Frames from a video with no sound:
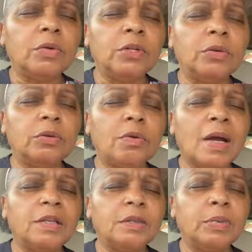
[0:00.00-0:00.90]
renew a
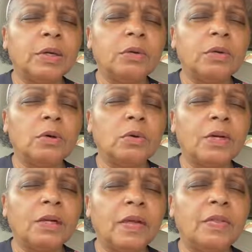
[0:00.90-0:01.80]
right spirit, Lord,
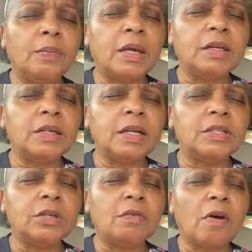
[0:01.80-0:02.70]
and let the
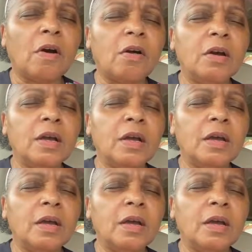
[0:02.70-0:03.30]
meditation of our,